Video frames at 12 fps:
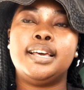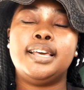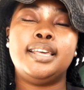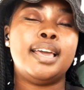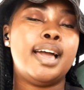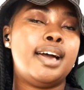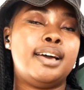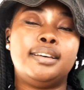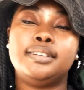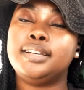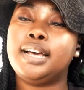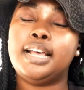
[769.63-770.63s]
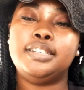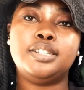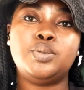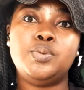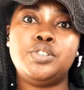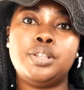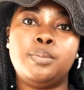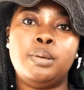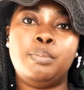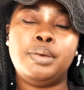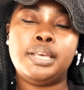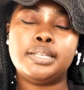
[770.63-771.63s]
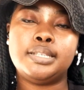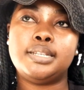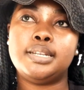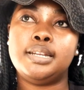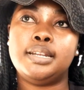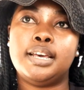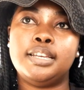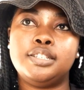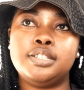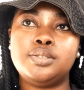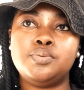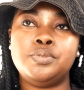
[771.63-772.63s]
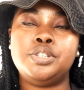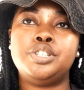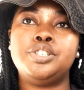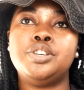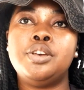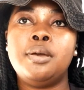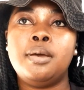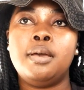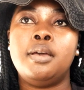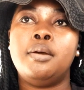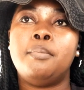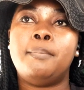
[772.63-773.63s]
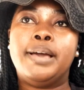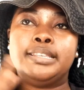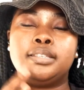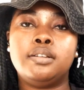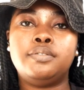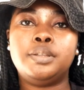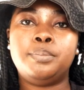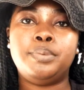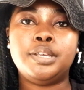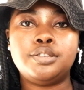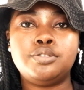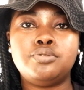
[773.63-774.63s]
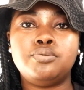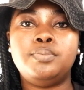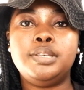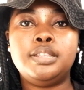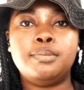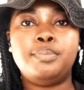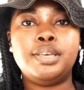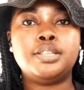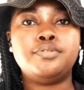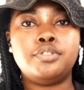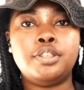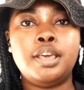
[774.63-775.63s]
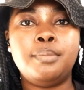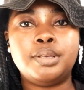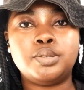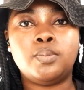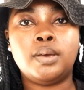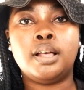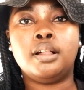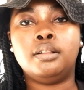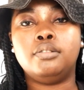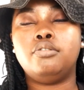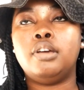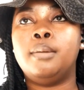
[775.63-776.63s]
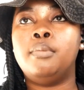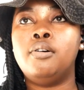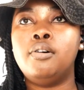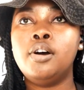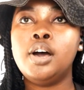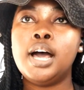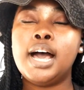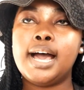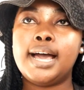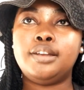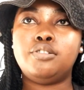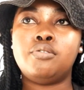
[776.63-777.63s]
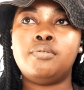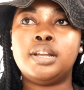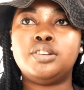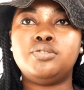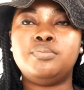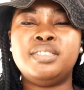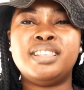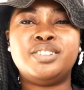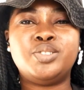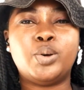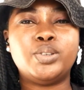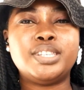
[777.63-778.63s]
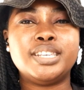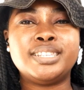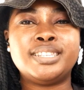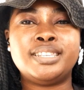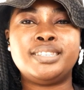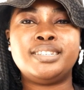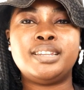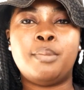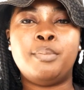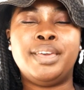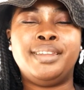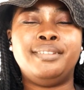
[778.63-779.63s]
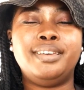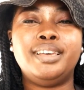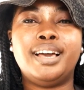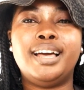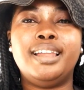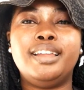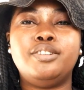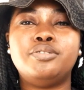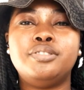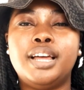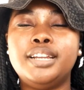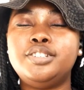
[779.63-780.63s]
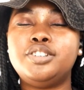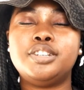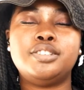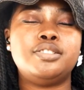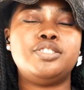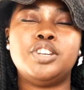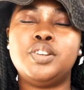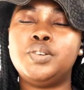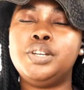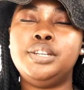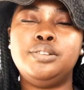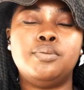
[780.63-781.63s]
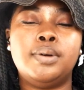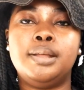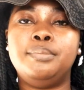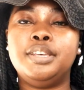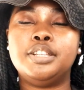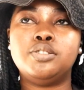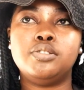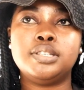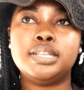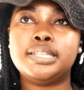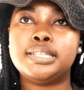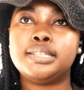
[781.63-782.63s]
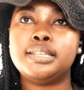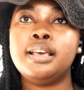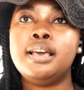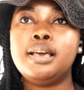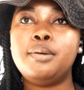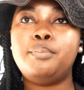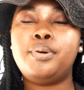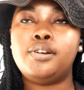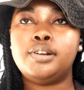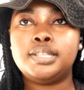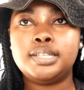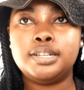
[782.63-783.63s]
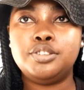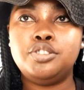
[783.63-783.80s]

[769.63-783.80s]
yeah, I just wish them the best, and I just wish myself the best to be the best for them as well. Yeah, but I don't want to be the toxic sister, man. I just generally don't want to be a toxic person,